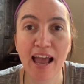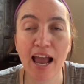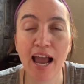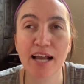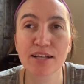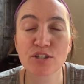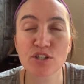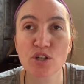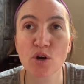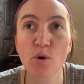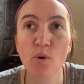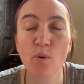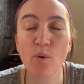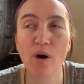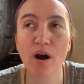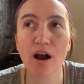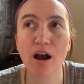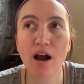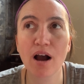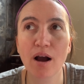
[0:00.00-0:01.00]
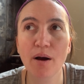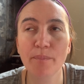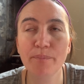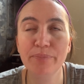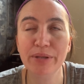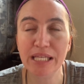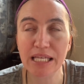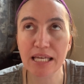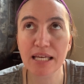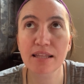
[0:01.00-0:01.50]
And so
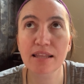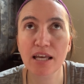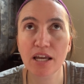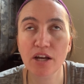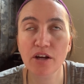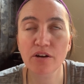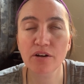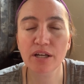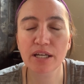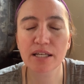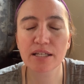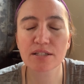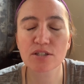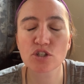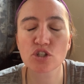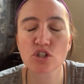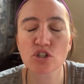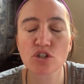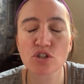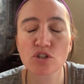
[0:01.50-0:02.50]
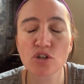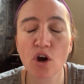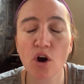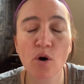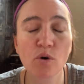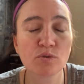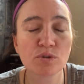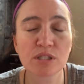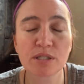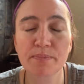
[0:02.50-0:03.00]
being there is
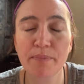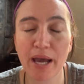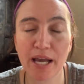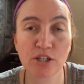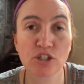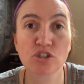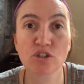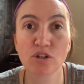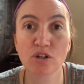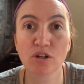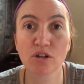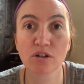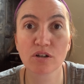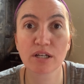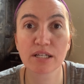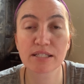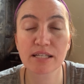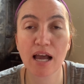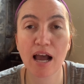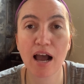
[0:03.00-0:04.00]
so special, because